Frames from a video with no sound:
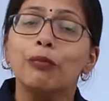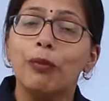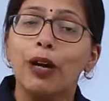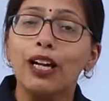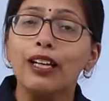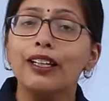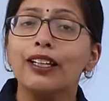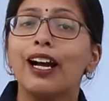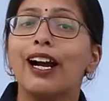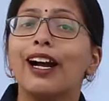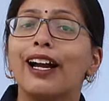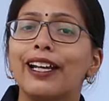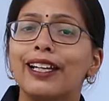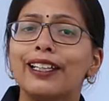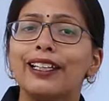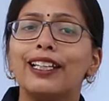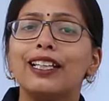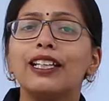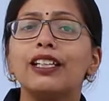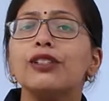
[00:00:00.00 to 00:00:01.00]
but
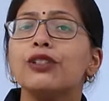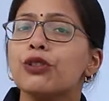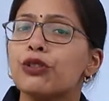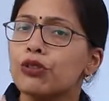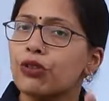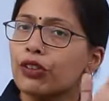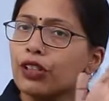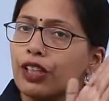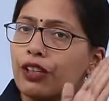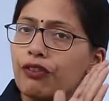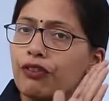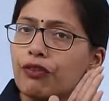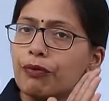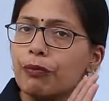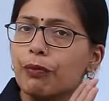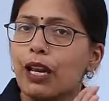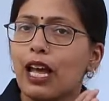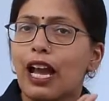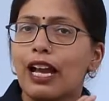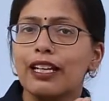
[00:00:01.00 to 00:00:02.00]
ideally you should give
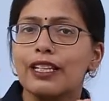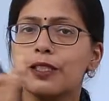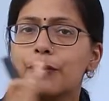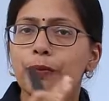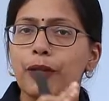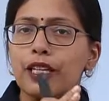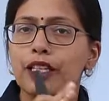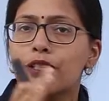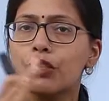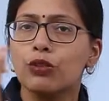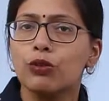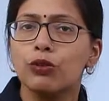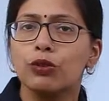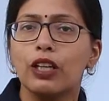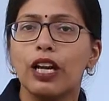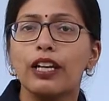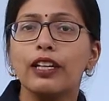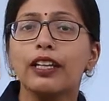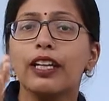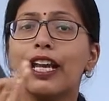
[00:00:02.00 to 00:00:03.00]
blank space so
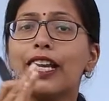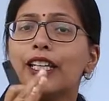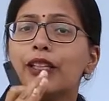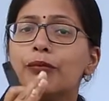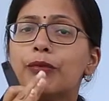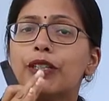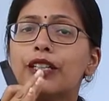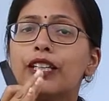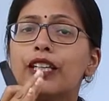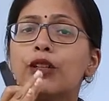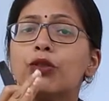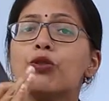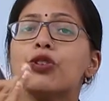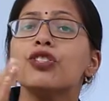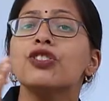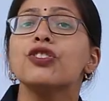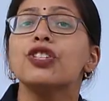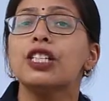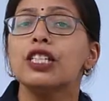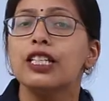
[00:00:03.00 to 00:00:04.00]
that anybody who
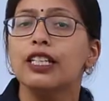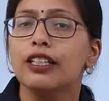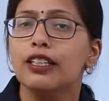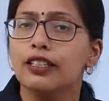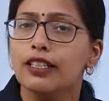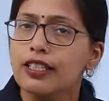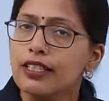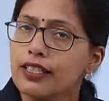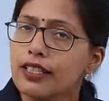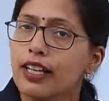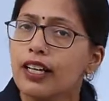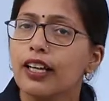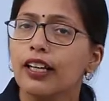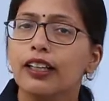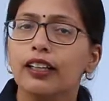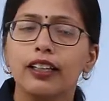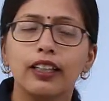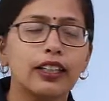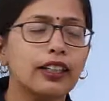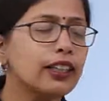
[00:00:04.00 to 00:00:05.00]
is reading it is
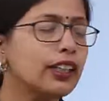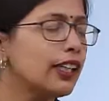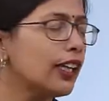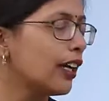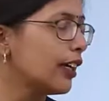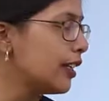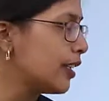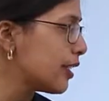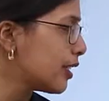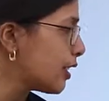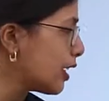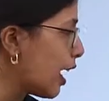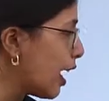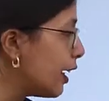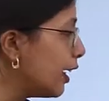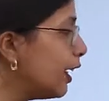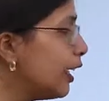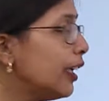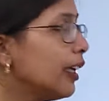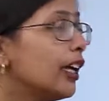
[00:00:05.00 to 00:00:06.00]
clearly
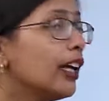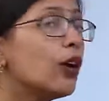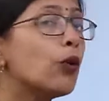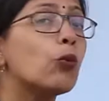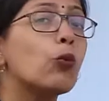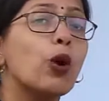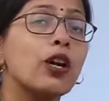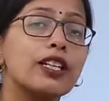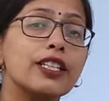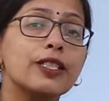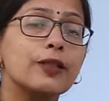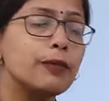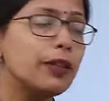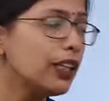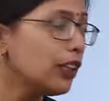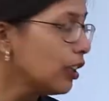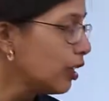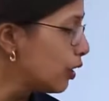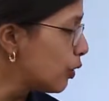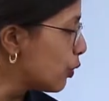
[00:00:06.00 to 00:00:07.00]
understanding what is being
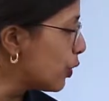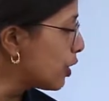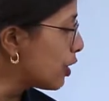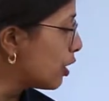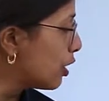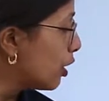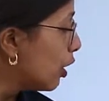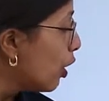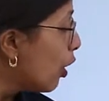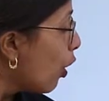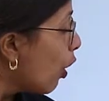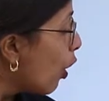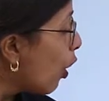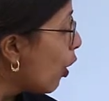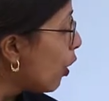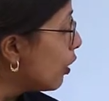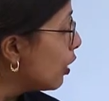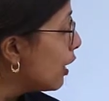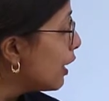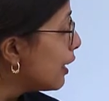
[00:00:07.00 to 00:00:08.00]
written or
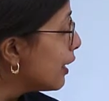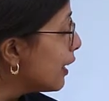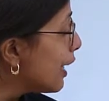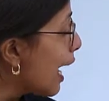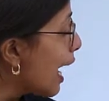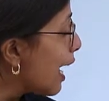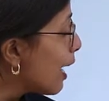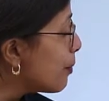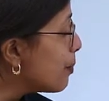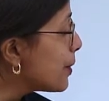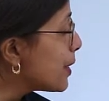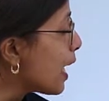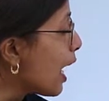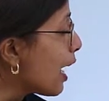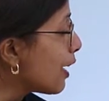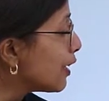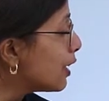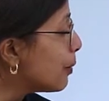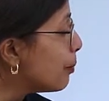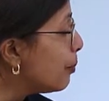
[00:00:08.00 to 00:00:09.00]
tabs
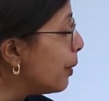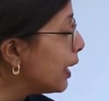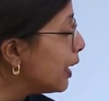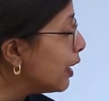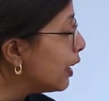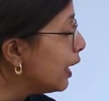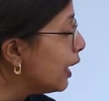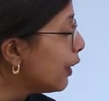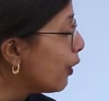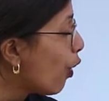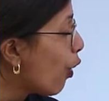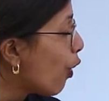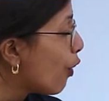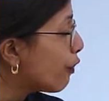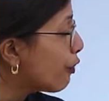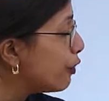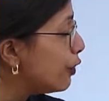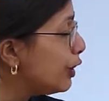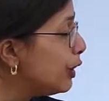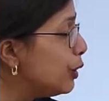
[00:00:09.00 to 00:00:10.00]
at the beginning
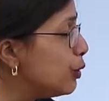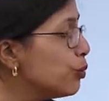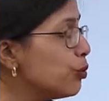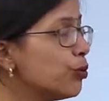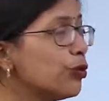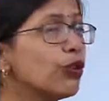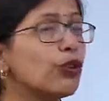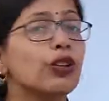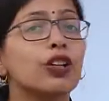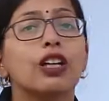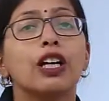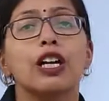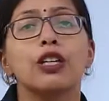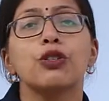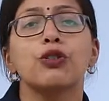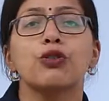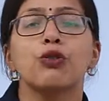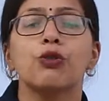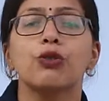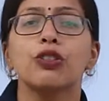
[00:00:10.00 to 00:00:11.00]
of new
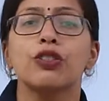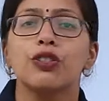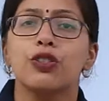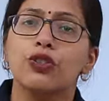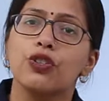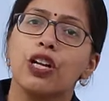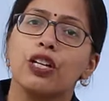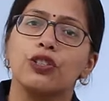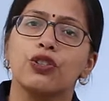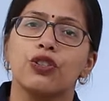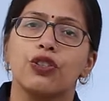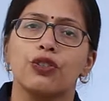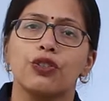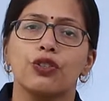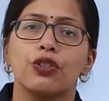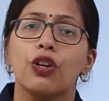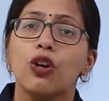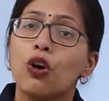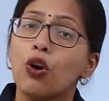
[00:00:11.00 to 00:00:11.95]
control structures.